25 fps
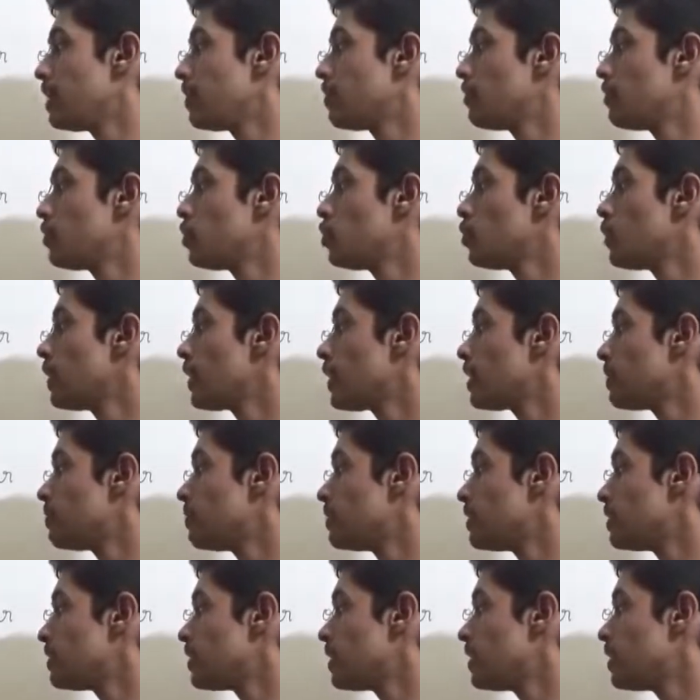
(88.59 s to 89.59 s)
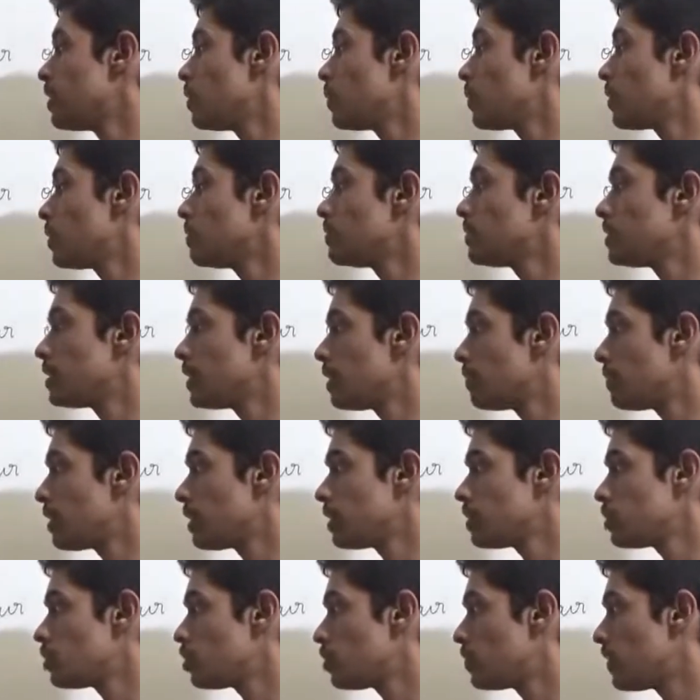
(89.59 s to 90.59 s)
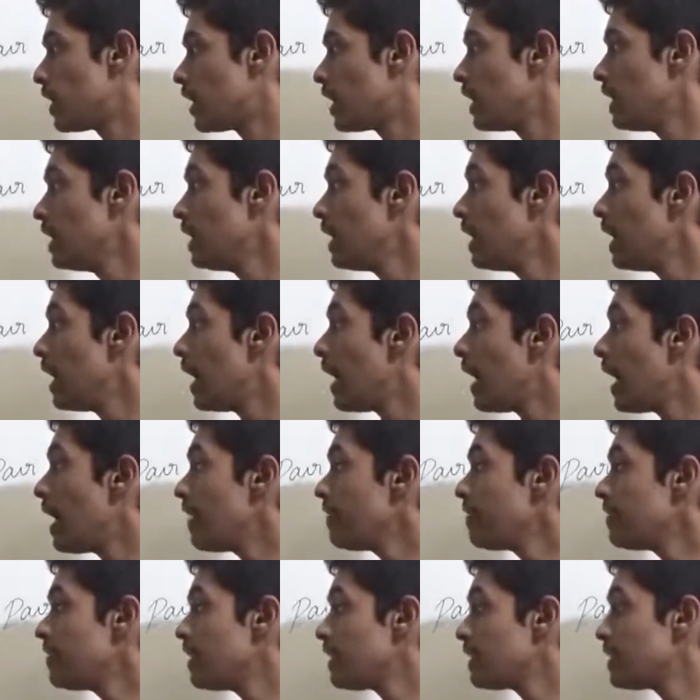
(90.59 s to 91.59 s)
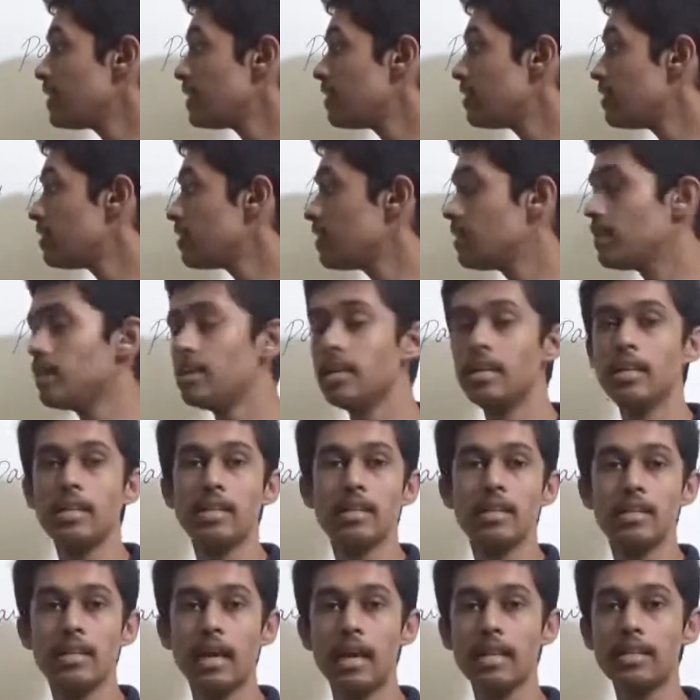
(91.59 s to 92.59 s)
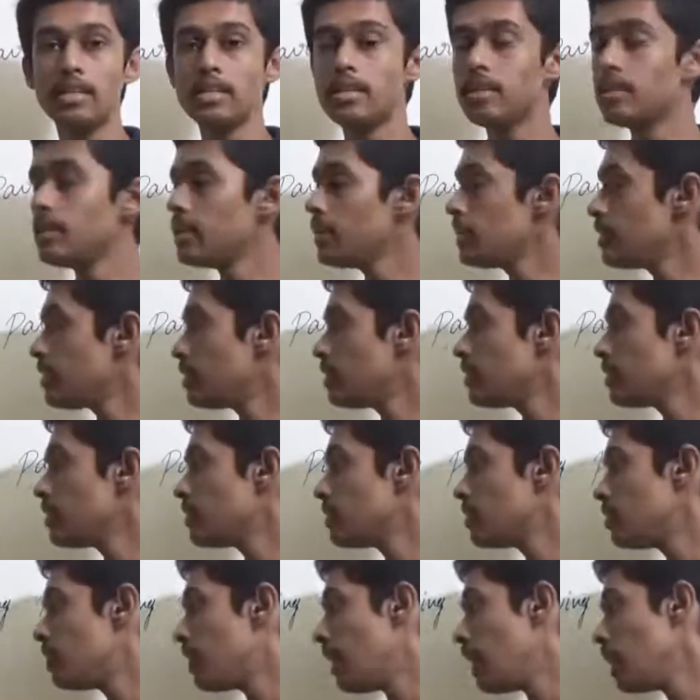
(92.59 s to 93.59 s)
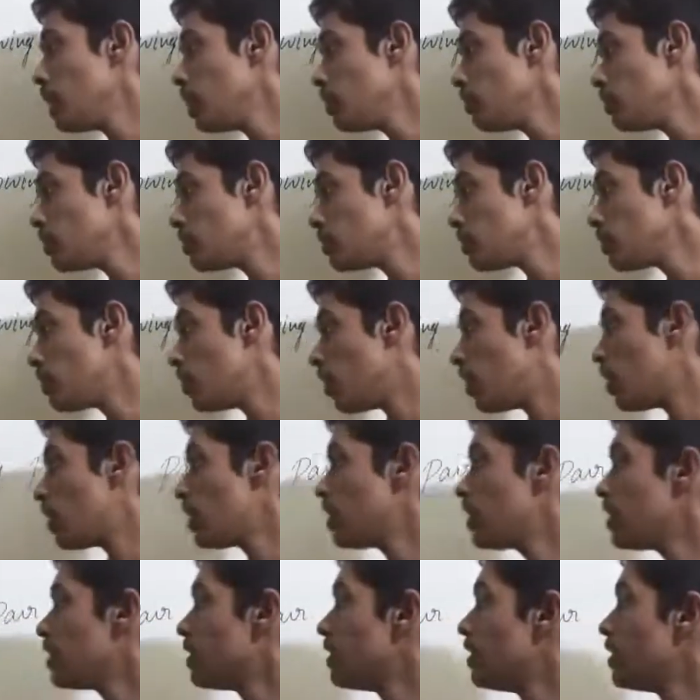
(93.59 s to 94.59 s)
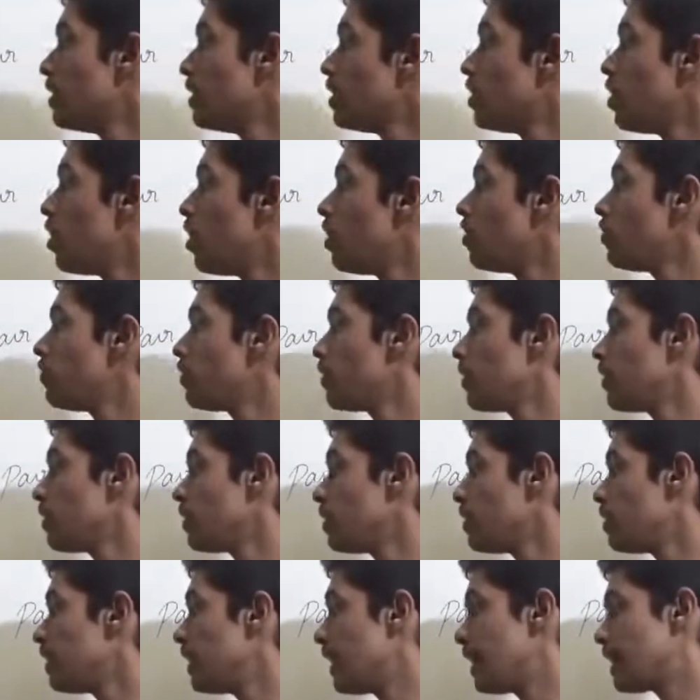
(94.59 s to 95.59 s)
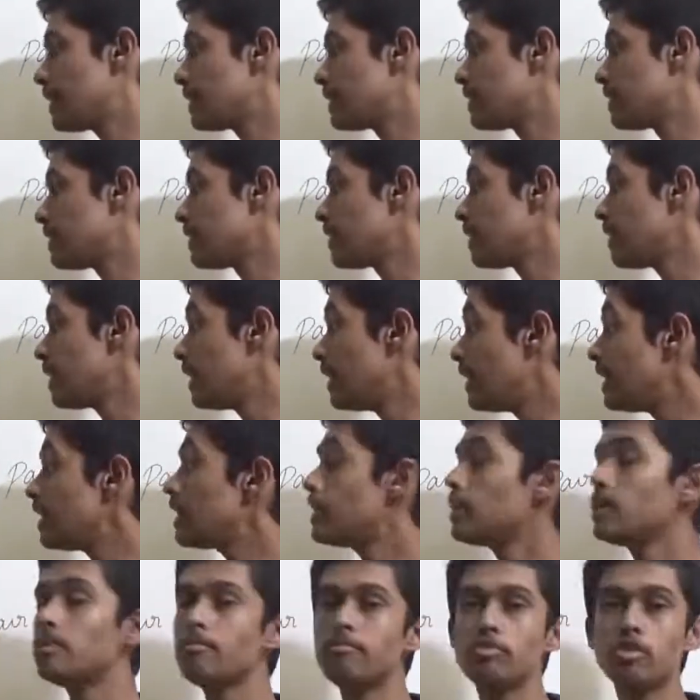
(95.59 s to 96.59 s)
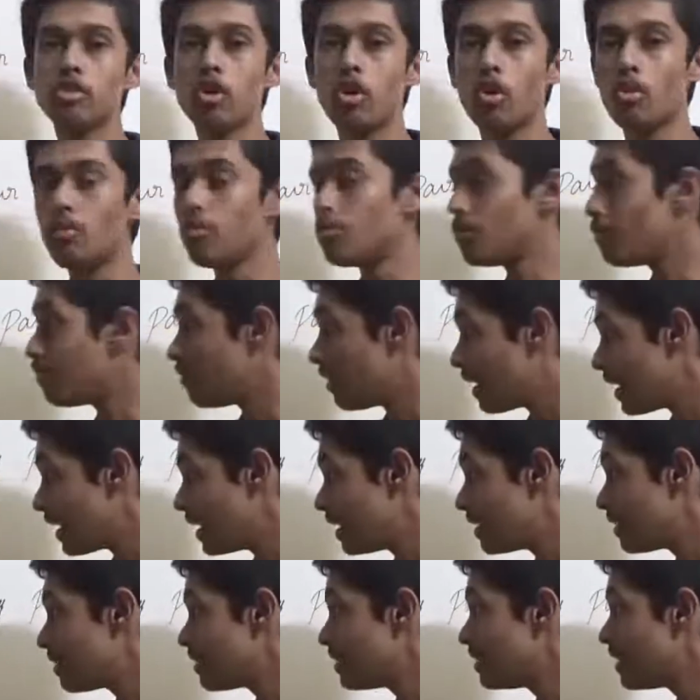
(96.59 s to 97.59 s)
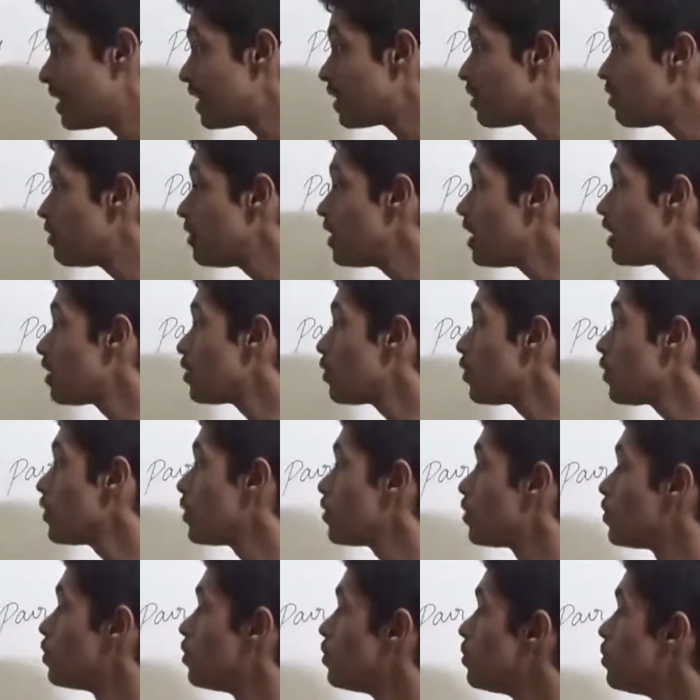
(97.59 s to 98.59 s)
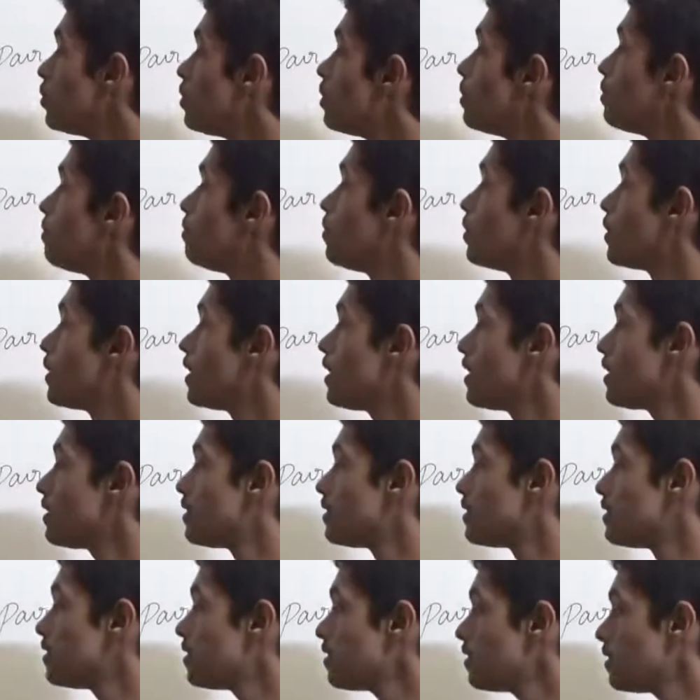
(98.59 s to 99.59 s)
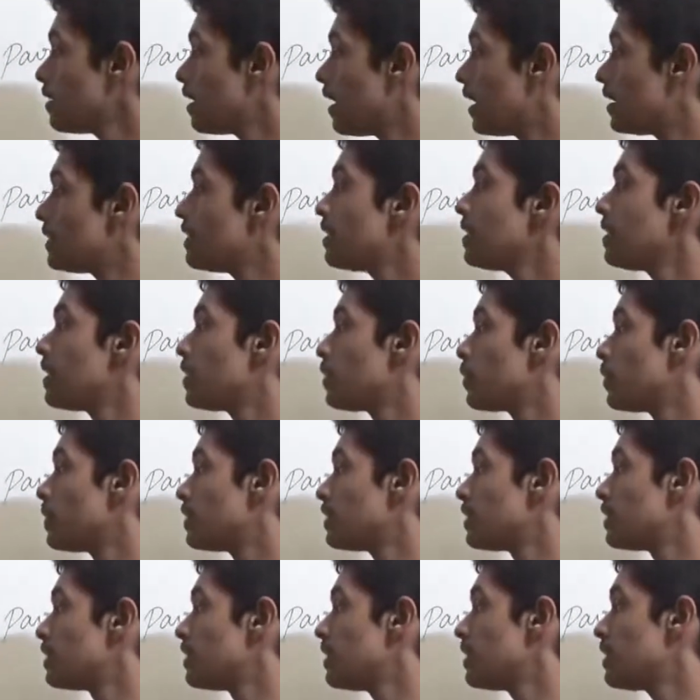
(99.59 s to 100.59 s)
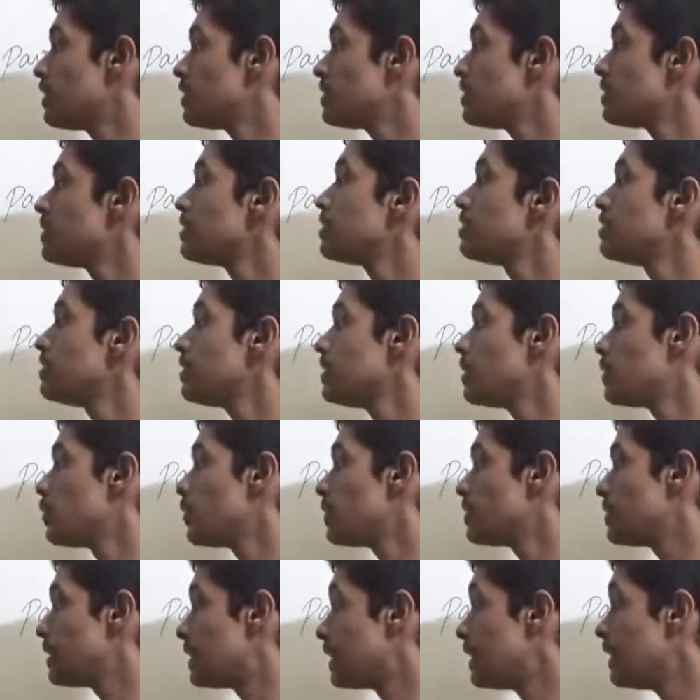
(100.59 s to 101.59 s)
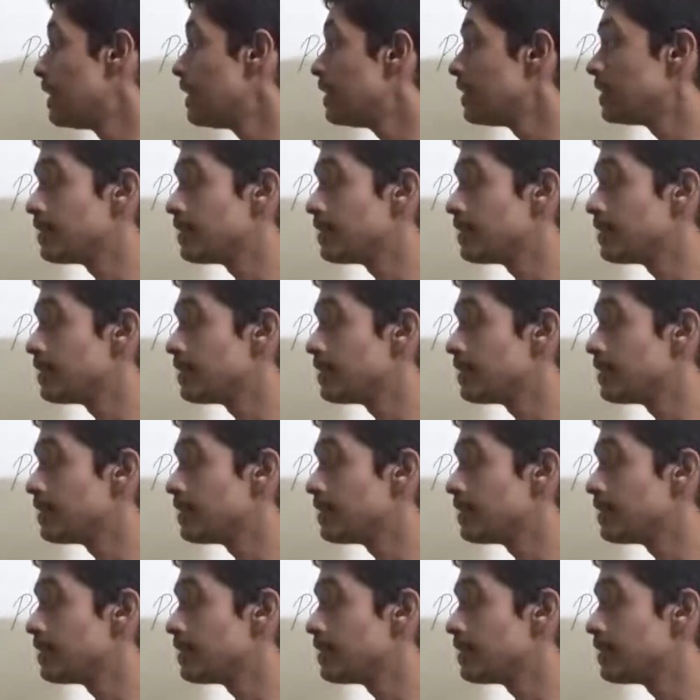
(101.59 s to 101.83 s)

If 2y comes this side, it becomes 3 minus 2y, and then the value which you got of x in terms of y, that we are going to put it in the other equation, that is in this equation.